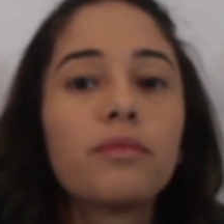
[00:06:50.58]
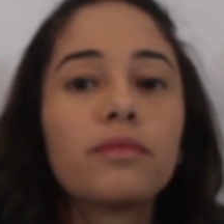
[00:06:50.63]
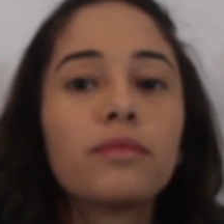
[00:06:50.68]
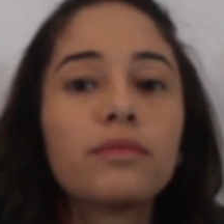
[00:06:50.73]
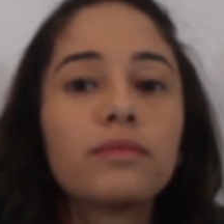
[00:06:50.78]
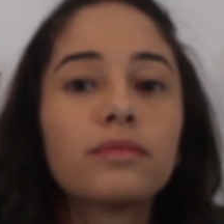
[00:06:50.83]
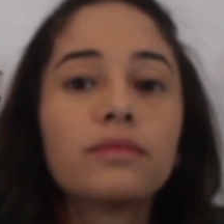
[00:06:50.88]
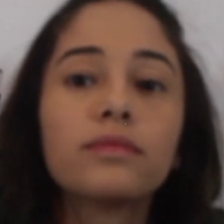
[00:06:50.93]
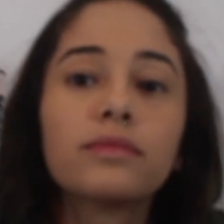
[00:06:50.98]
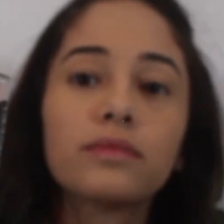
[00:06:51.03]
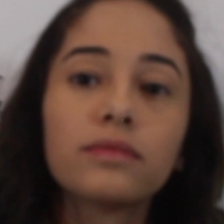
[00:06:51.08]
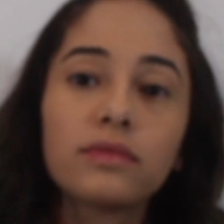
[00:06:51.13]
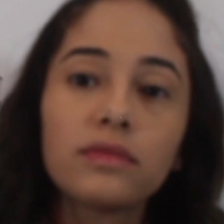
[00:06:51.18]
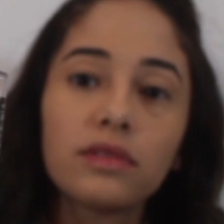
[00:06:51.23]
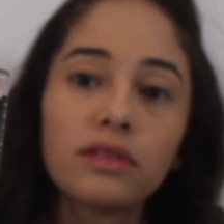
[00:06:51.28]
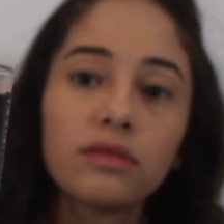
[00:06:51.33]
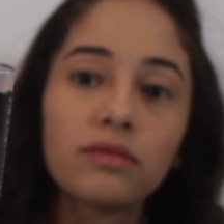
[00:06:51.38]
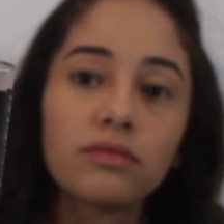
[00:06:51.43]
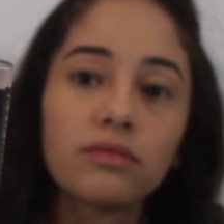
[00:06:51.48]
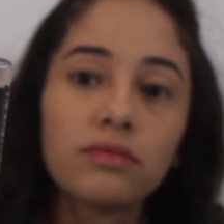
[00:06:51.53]
the
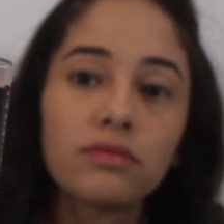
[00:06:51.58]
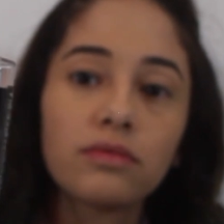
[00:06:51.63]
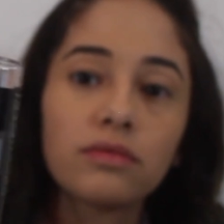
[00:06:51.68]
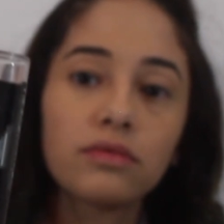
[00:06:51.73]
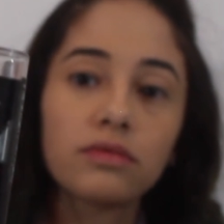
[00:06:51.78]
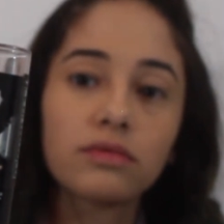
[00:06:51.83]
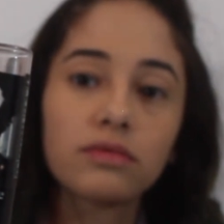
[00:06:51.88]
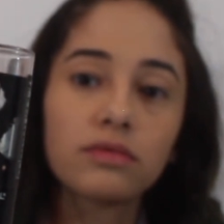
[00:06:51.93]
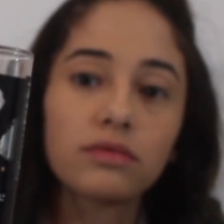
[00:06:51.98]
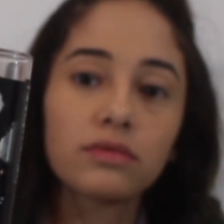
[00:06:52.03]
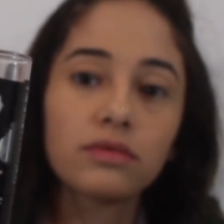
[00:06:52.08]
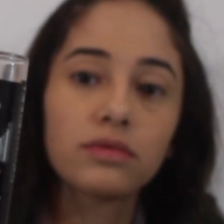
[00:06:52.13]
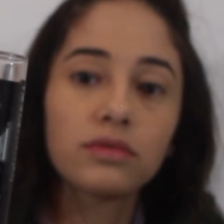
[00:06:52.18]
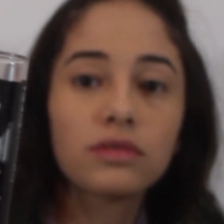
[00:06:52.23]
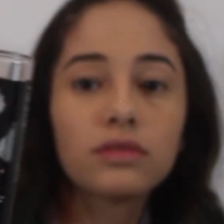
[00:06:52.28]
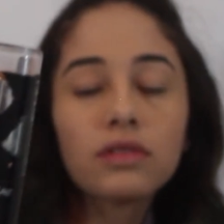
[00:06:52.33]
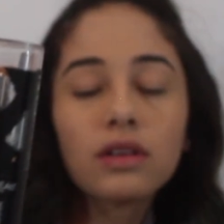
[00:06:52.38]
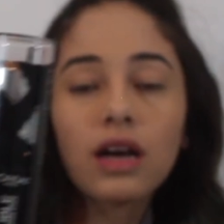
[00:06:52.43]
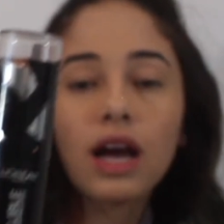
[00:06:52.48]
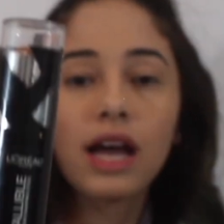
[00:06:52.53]
Infallible
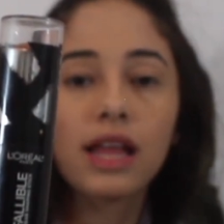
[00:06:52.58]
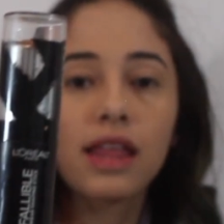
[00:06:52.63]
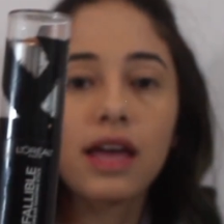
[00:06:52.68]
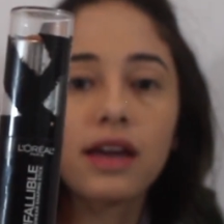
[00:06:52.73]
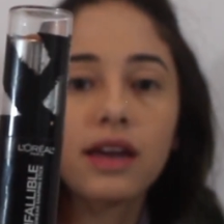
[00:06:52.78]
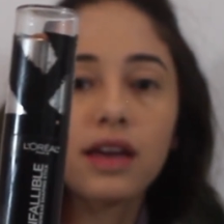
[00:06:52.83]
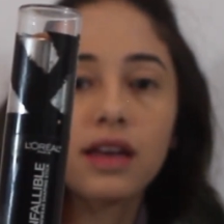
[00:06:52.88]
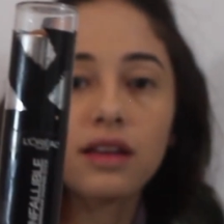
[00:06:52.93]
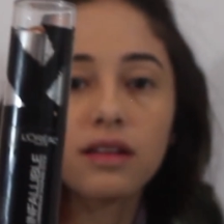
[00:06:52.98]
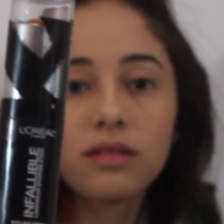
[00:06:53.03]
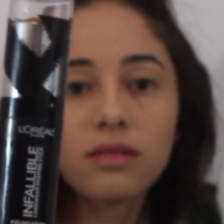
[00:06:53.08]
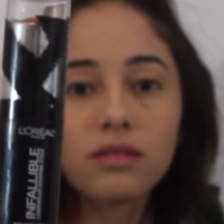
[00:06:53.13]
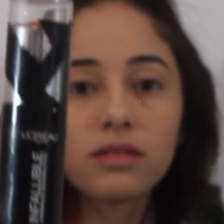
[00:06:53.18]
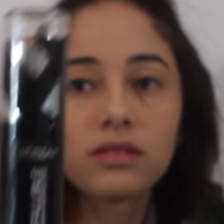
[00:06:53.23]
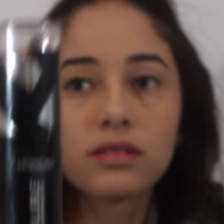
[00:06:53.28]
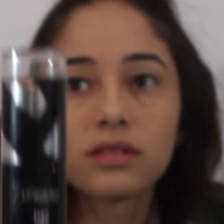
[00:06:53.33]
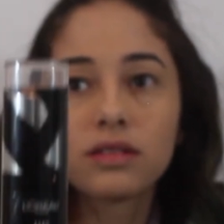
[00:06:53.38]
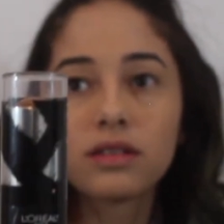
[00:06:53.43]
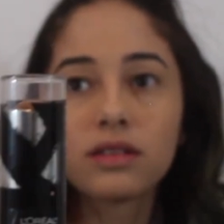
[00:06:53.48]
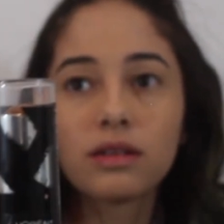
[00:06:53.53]
Longwear Stick
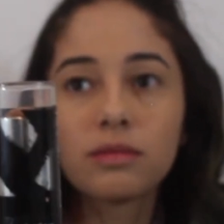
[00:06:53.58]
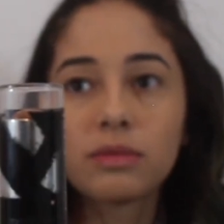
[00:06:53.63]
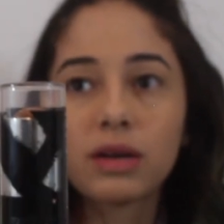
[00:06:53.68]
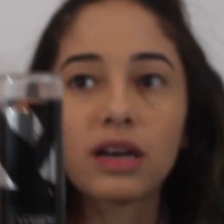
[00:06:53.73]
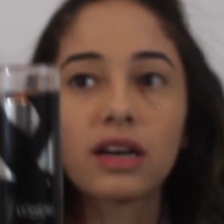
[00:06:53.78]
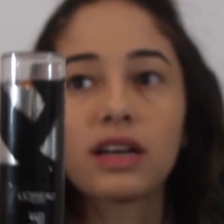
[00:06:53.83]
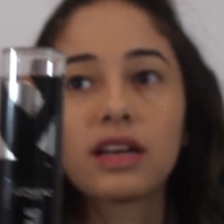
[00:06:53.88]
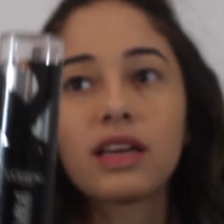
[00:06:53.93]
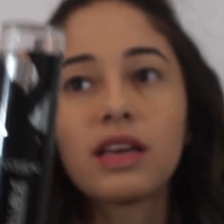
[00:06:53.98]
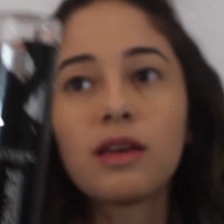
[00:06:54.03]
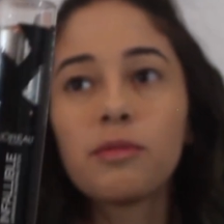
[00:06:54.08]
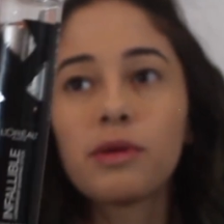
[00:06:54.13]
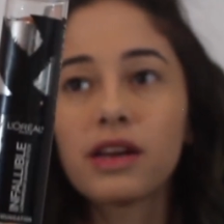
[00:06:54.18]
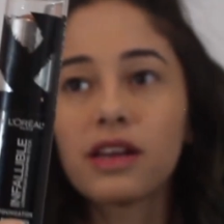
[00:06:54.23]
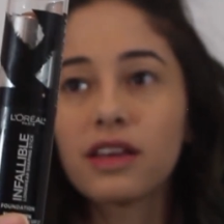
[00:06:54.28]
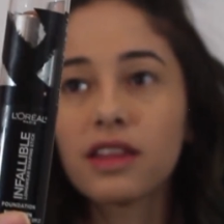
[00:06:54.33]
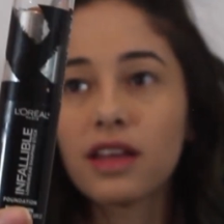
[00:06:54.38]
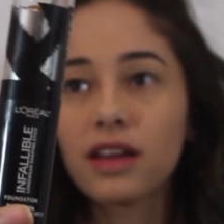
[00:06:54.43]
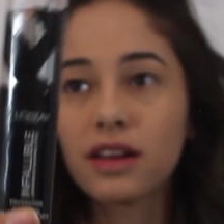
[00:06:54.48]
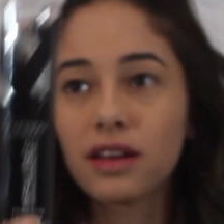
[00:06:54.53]

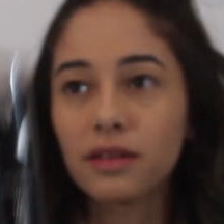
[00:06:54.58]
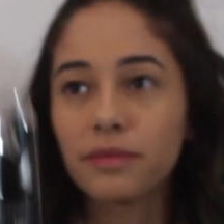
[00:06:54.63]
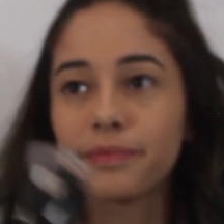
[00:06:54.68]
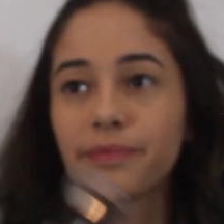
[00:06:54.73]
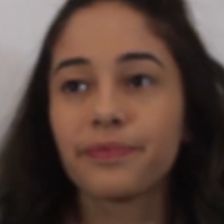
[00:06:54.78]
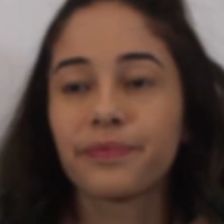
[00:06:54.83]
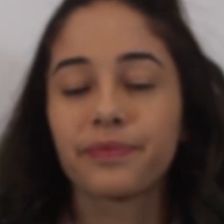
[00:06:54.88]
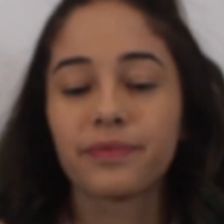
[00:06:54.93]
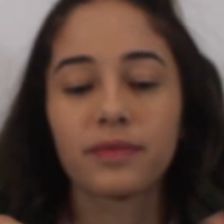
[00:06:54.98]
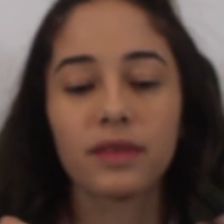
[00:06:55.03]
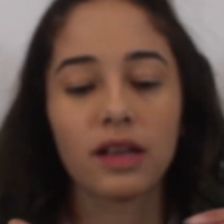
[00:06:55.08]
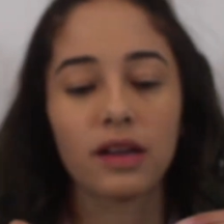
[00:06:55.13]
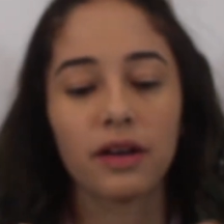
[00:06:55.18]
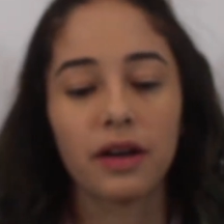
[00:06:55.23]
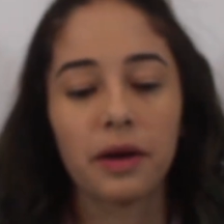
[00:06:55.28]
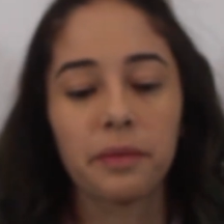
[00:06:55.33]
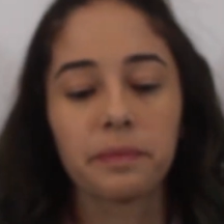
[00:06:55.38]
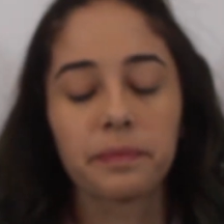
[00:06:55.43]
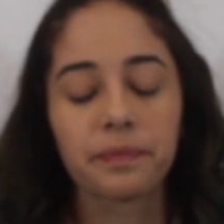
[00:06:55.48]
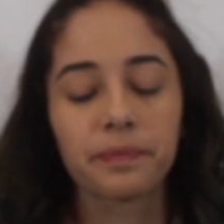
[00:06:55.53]
in the
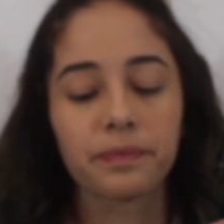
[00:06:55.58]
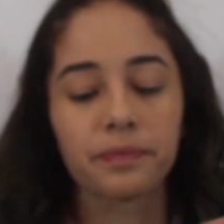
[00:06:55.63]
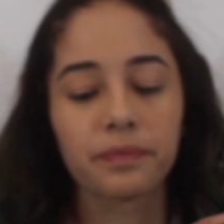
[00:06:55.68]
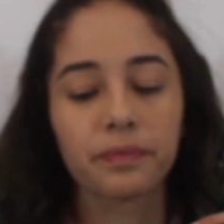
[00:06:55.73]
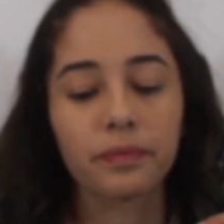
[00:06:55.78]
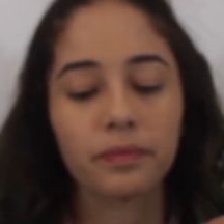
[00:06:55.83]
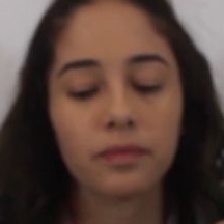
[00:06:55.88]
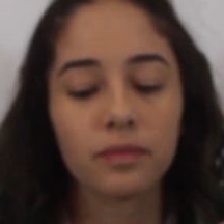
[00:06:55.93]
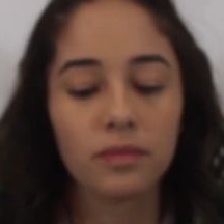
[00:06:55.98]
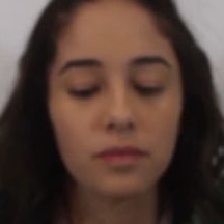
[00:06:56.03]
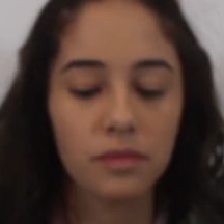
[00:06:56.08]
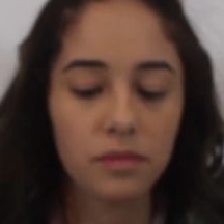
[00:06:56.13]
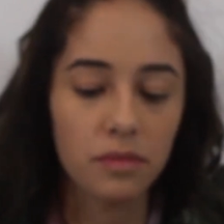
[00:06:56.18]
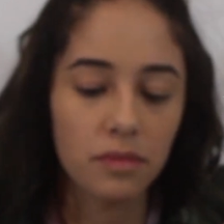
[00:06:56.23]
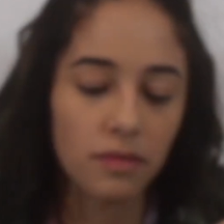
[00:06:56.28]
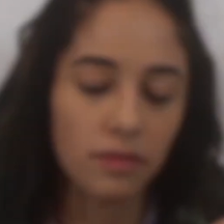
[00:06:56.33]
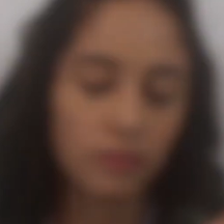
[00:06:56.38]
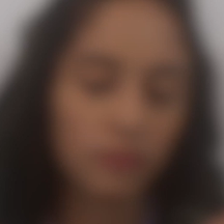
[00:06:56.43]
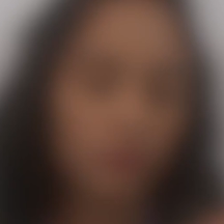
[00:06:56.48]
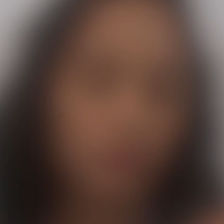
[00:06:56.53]
Honey
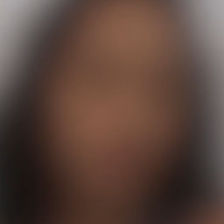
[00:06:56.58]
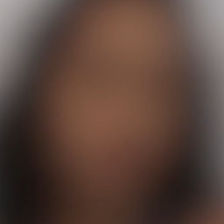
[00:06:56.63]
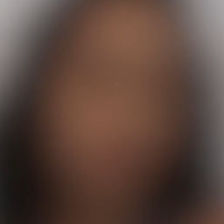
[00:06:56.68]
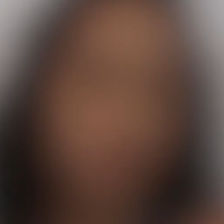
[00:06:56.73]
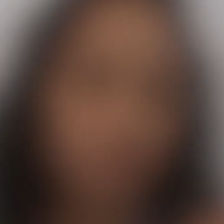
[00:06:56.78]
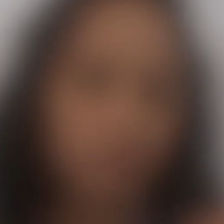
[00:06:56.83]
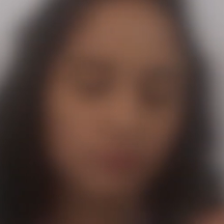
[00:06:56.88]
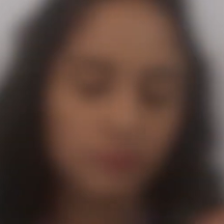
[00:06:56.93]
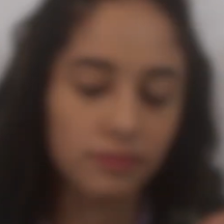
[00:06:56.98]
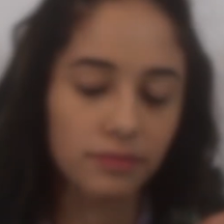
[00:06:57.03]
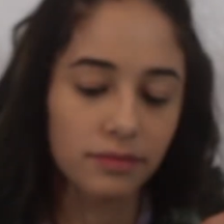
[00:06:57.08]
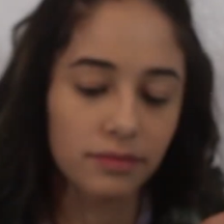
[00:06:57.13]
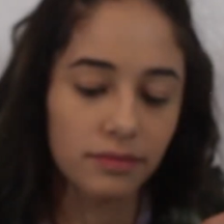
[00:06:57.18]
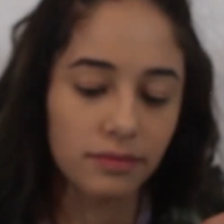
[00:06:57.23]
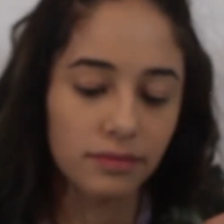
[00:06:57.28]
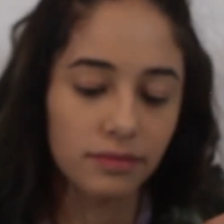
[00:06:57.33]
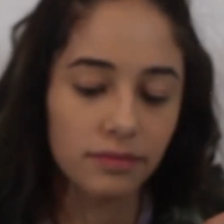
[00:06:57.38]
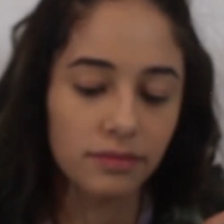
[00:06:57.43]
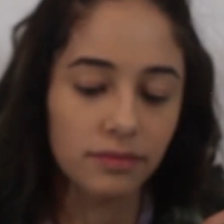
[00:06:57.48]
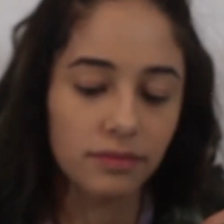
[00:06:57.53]
shade.
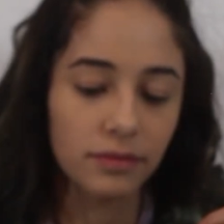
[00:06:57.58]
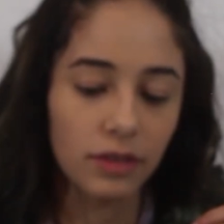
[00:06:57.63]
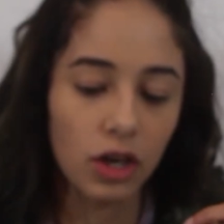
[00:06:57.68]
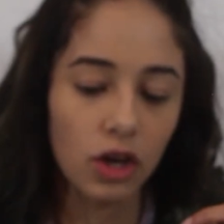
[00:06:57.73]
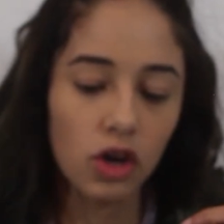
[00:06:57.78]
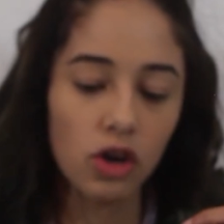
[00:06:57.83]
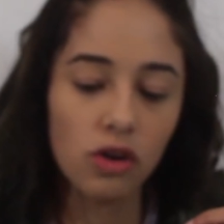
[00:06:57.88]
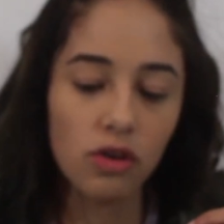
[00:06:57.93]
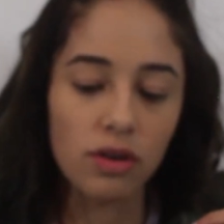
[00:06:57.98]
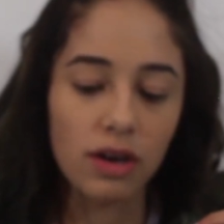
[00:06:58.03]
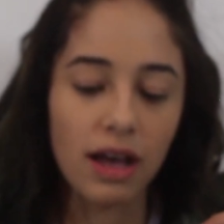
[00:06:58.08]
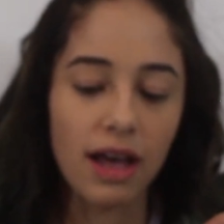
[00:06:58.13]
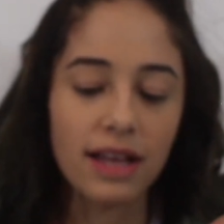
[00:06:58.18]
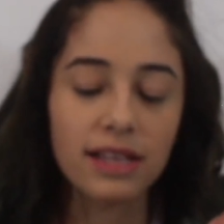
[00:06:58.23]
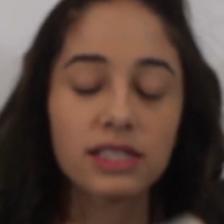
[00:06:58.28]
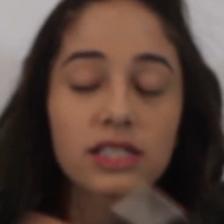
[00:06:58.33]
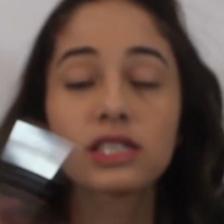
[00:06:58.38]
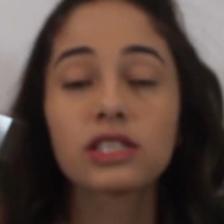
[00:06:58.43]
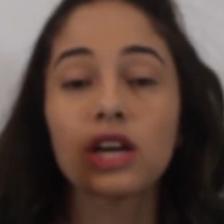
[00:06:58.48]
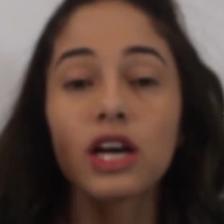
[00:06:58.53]
Ooh, it
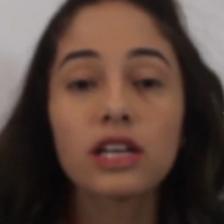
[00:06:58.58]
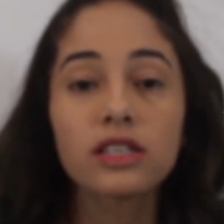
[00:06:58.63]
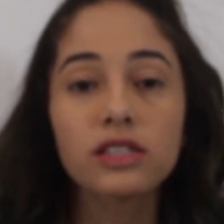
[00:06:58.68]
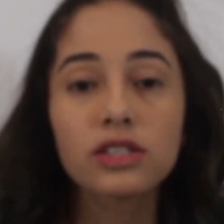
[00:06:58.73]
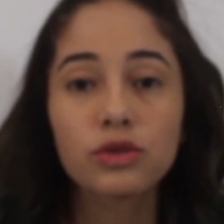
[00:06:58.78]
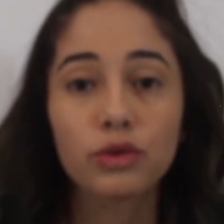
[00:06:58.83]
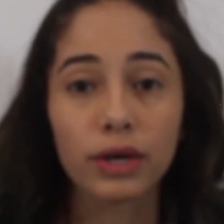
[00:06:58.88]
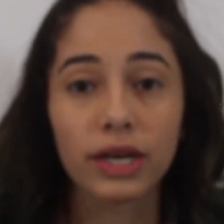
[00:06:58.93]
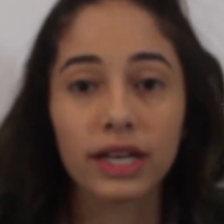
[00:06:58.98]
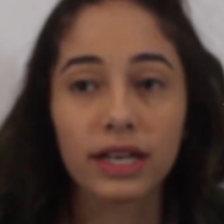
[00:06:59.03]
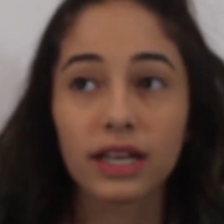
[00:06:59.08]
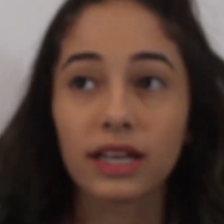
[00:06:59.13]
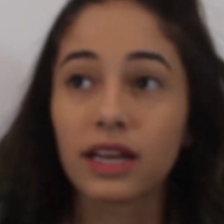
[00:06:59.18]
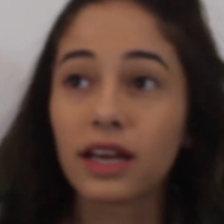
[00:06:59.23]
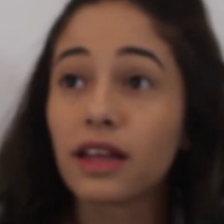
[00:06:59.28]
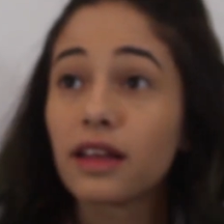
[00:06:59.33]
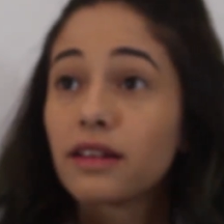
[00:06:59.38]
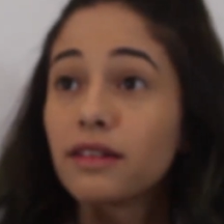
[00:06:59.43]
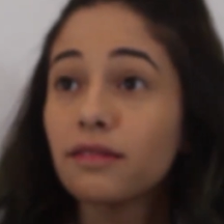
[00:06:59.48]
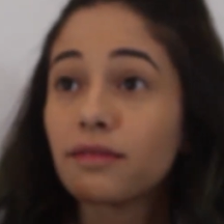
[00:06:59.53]
has sunscreen in
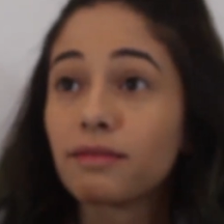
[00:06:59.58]
it.